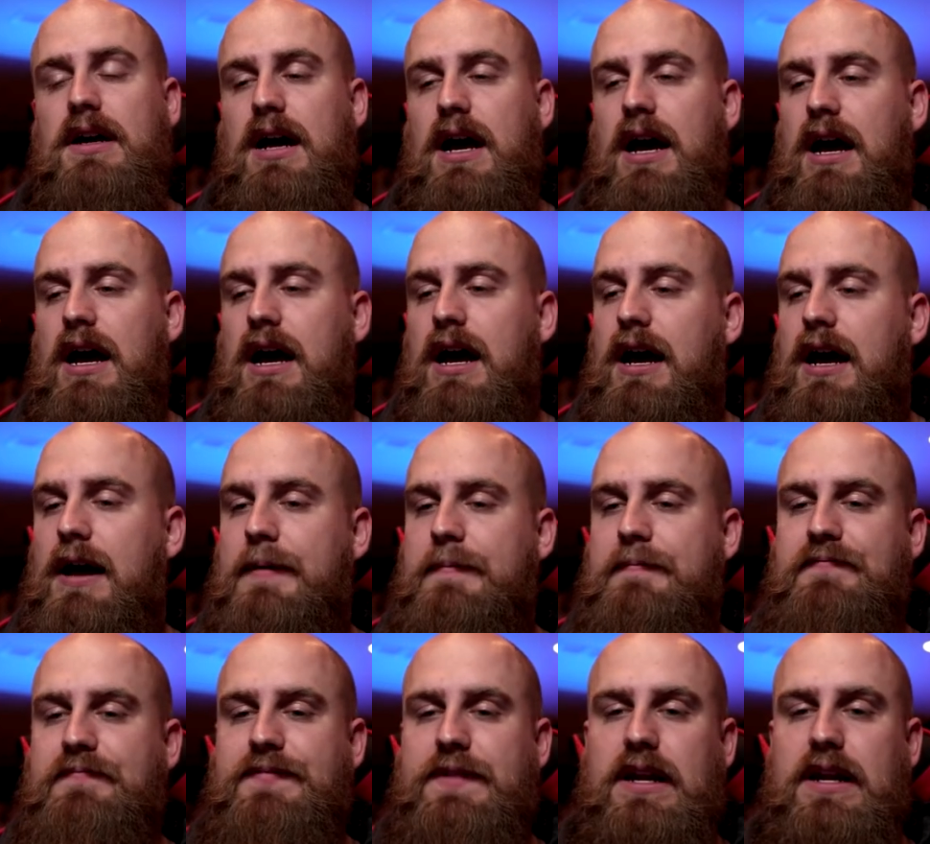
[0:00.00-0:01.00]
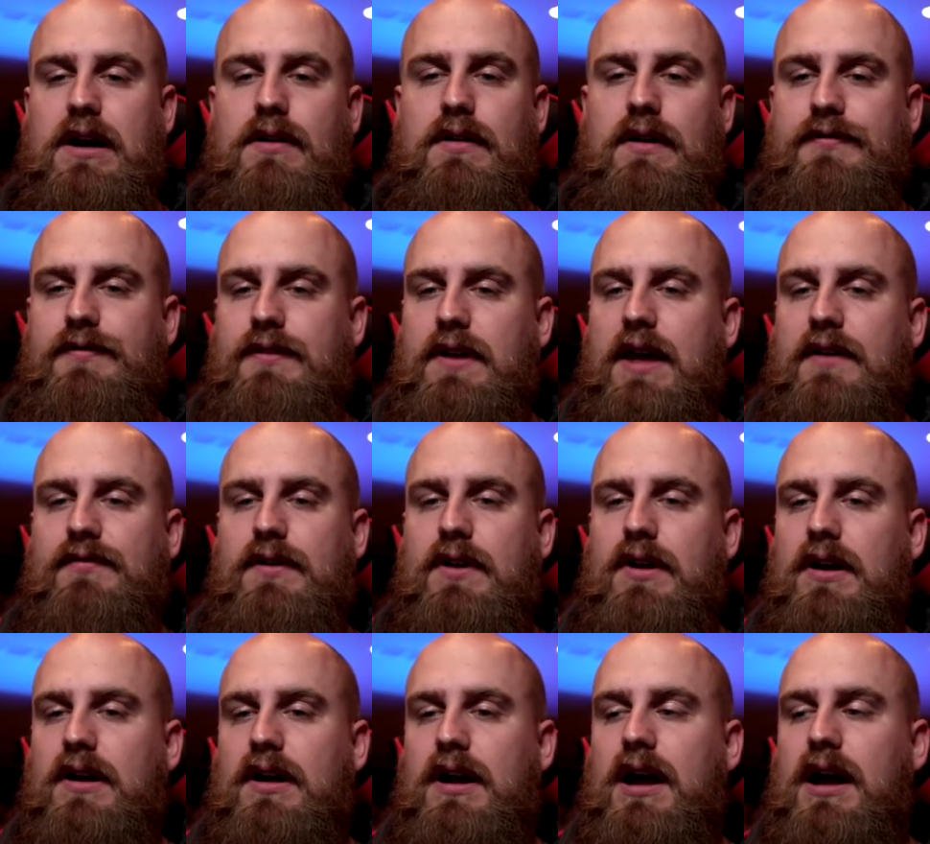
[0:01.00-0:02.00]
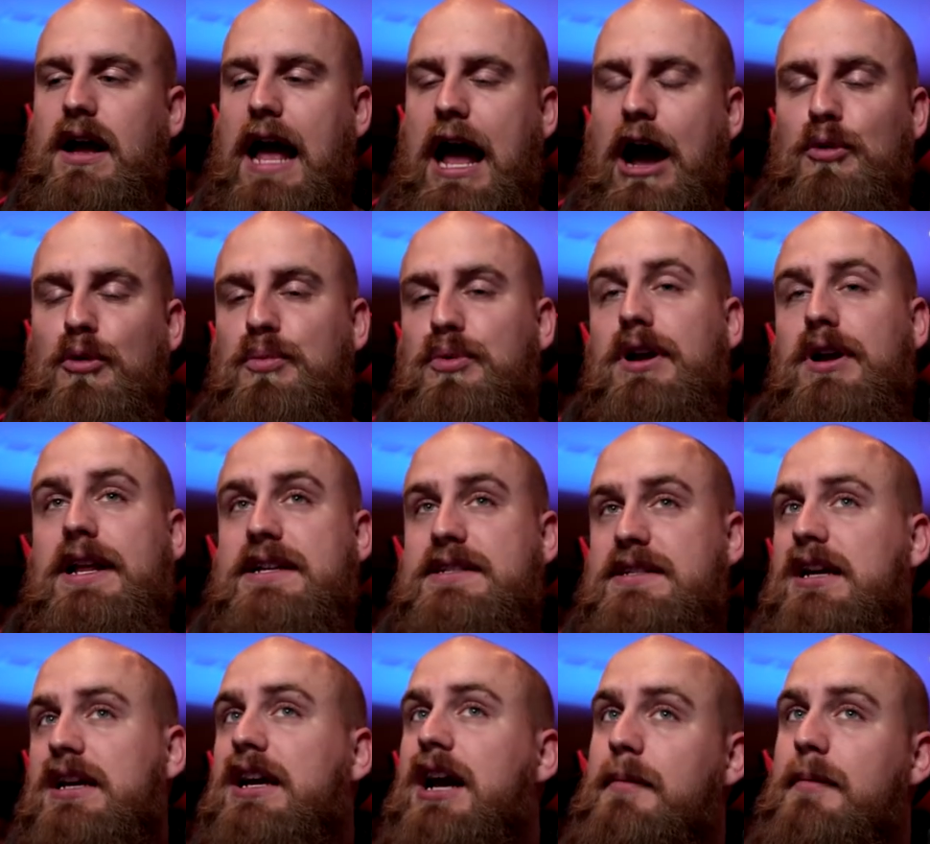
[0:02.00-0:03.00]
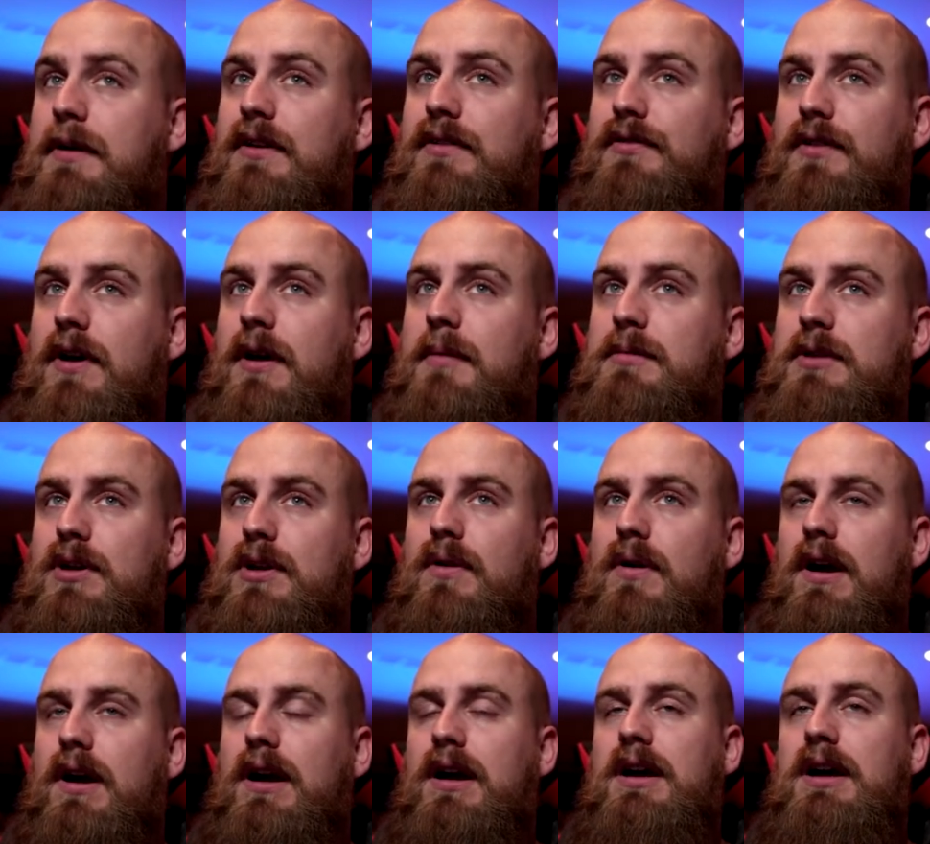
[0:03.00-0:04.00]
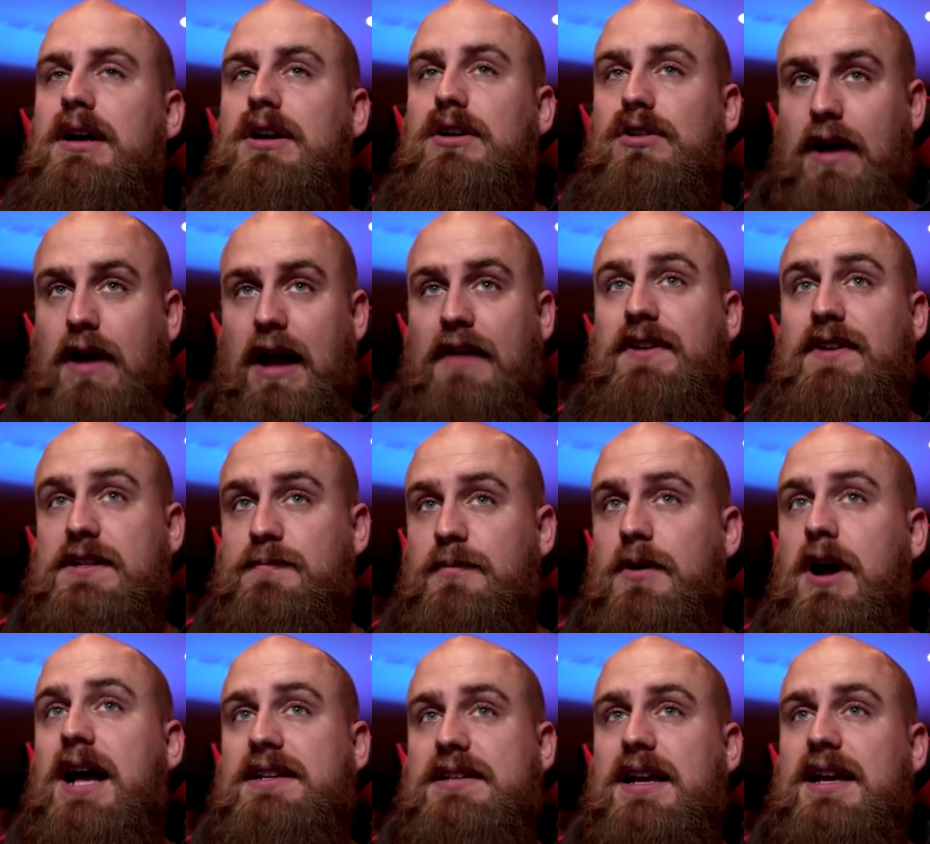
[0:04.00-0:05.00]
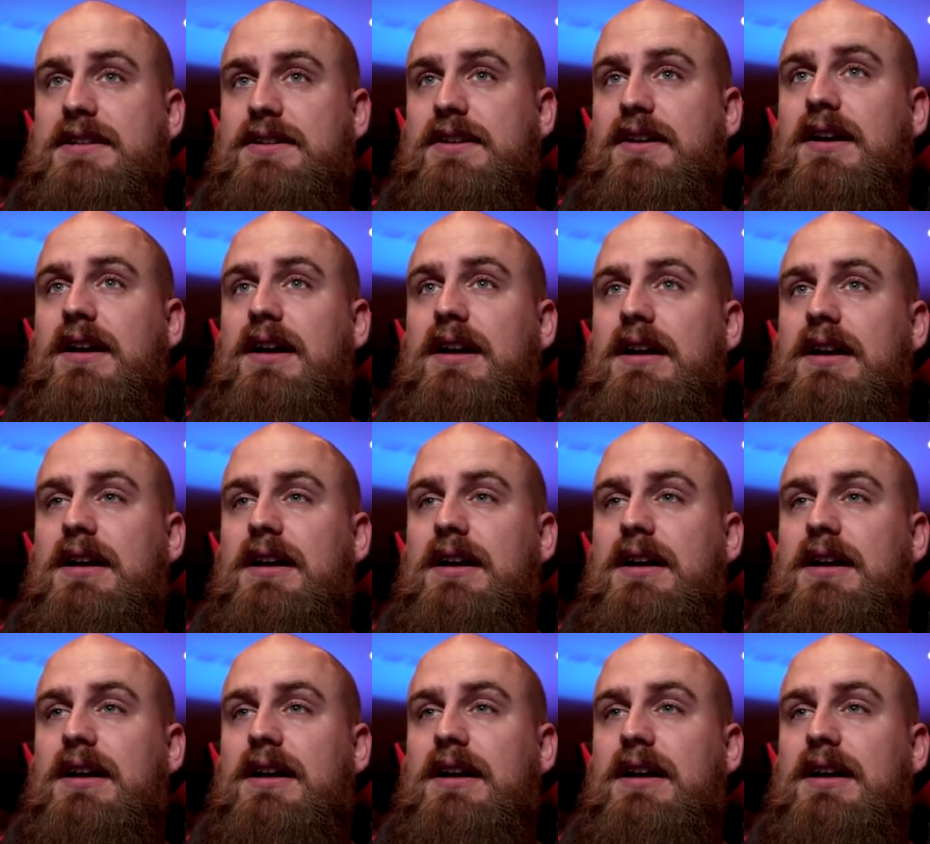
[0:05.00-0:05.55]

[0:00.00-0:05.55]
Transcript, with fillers: Um, you know, if if your uh, output isn't coming from your graphics processor,